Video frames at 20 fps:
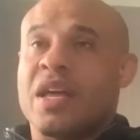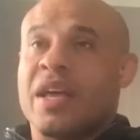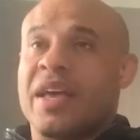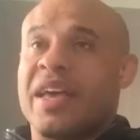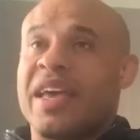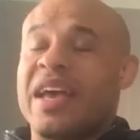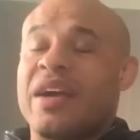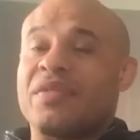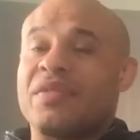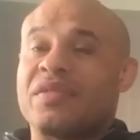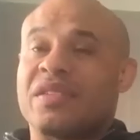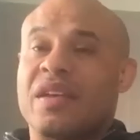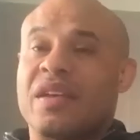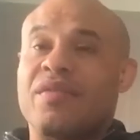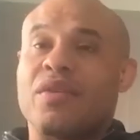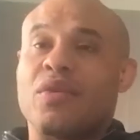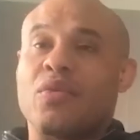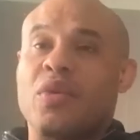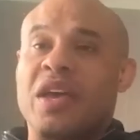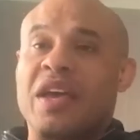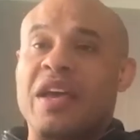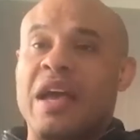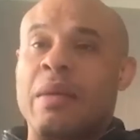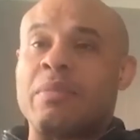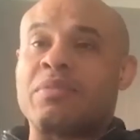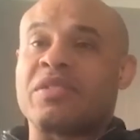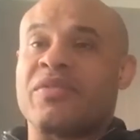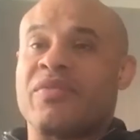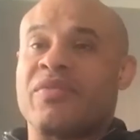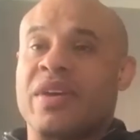He have 7 week
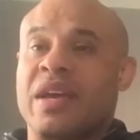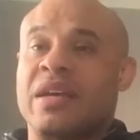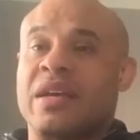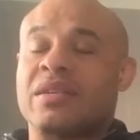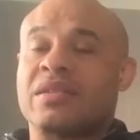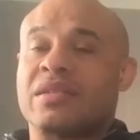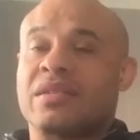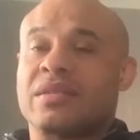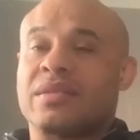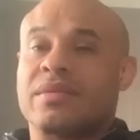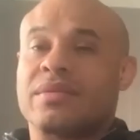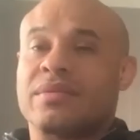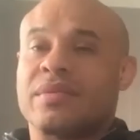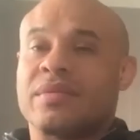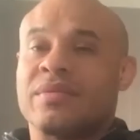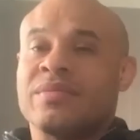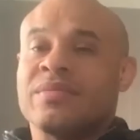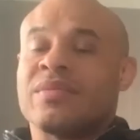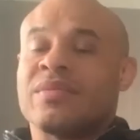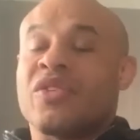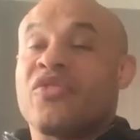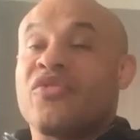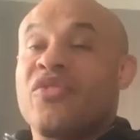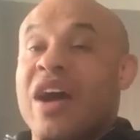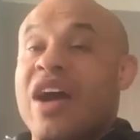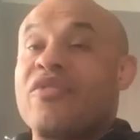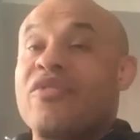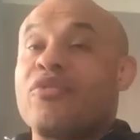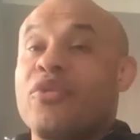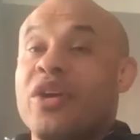camps in Vegas.
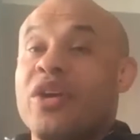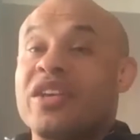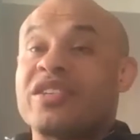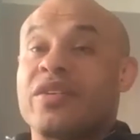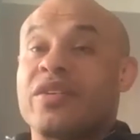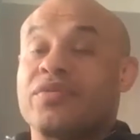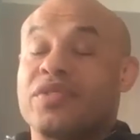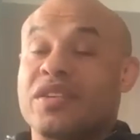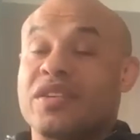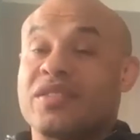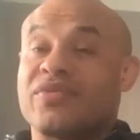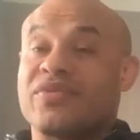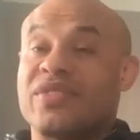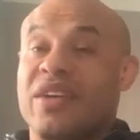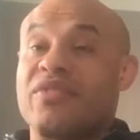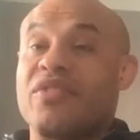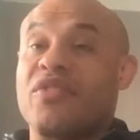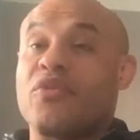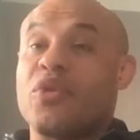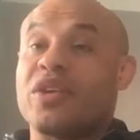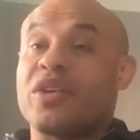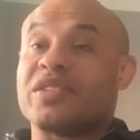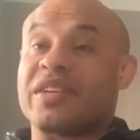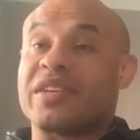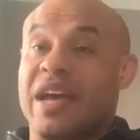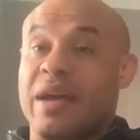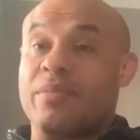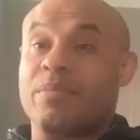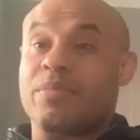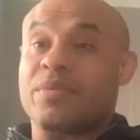5 weeks of this 7 weeks
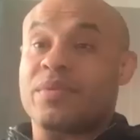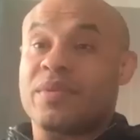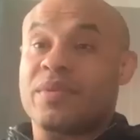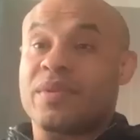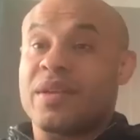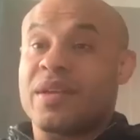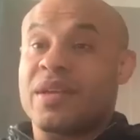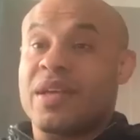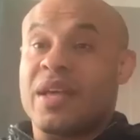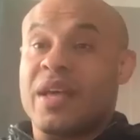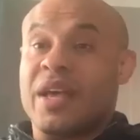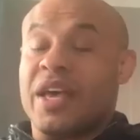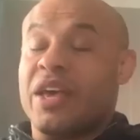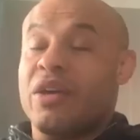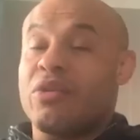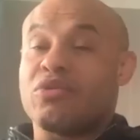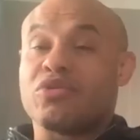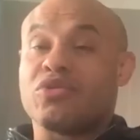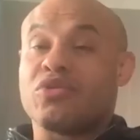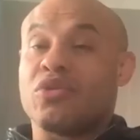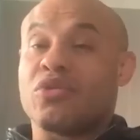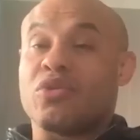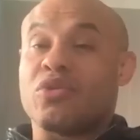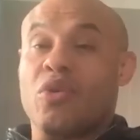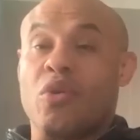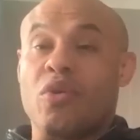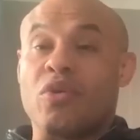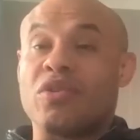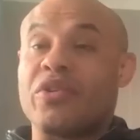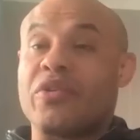camp, he was doing
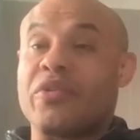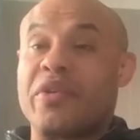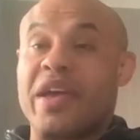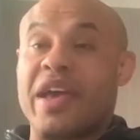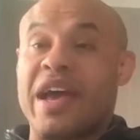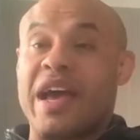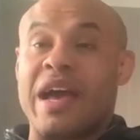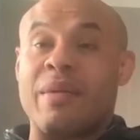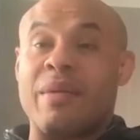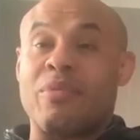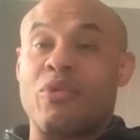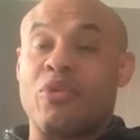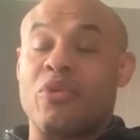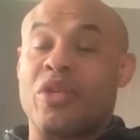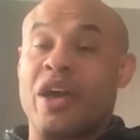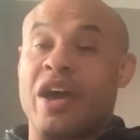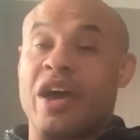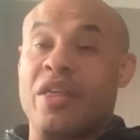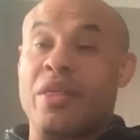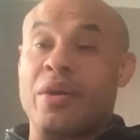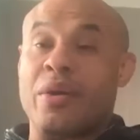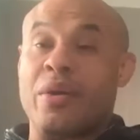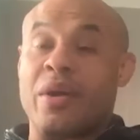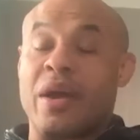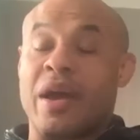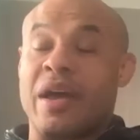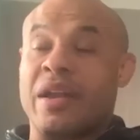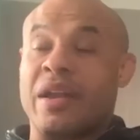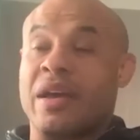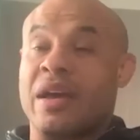only rehab with Heather
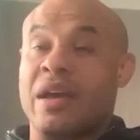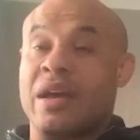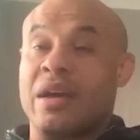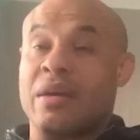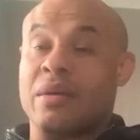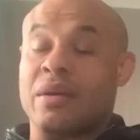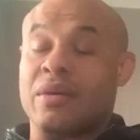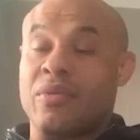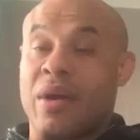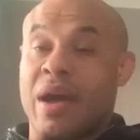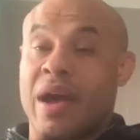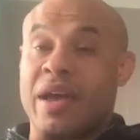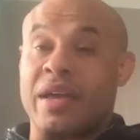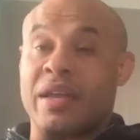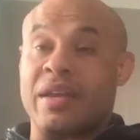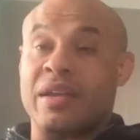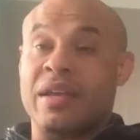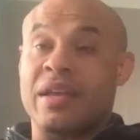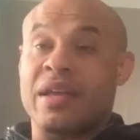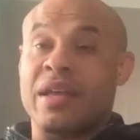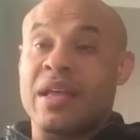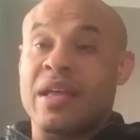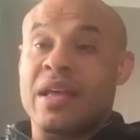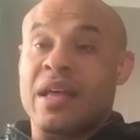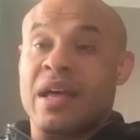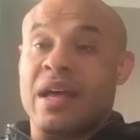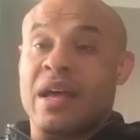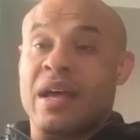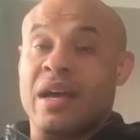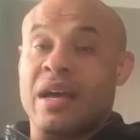and Ryan
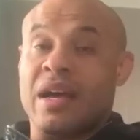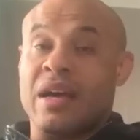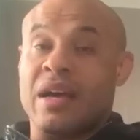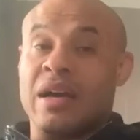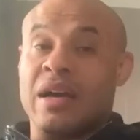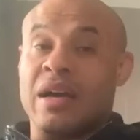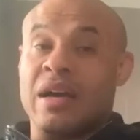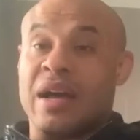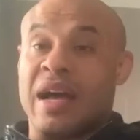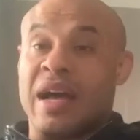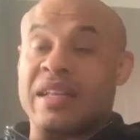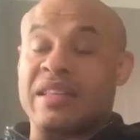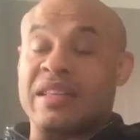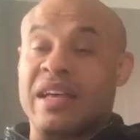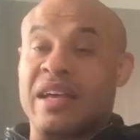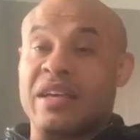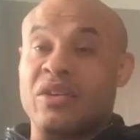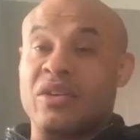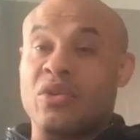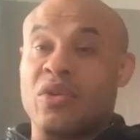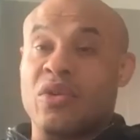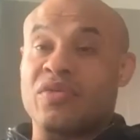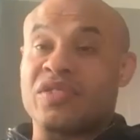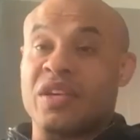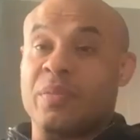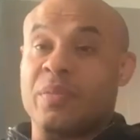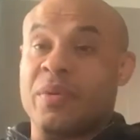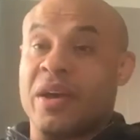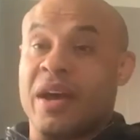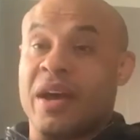at the
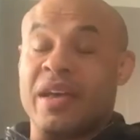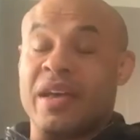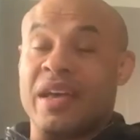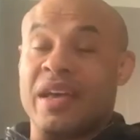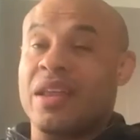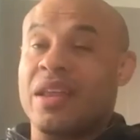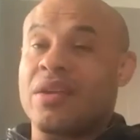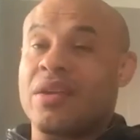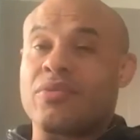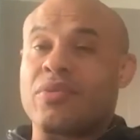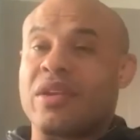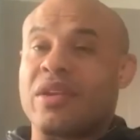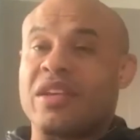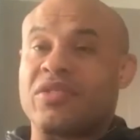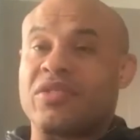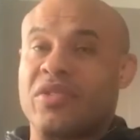UFCPI. He didn't really.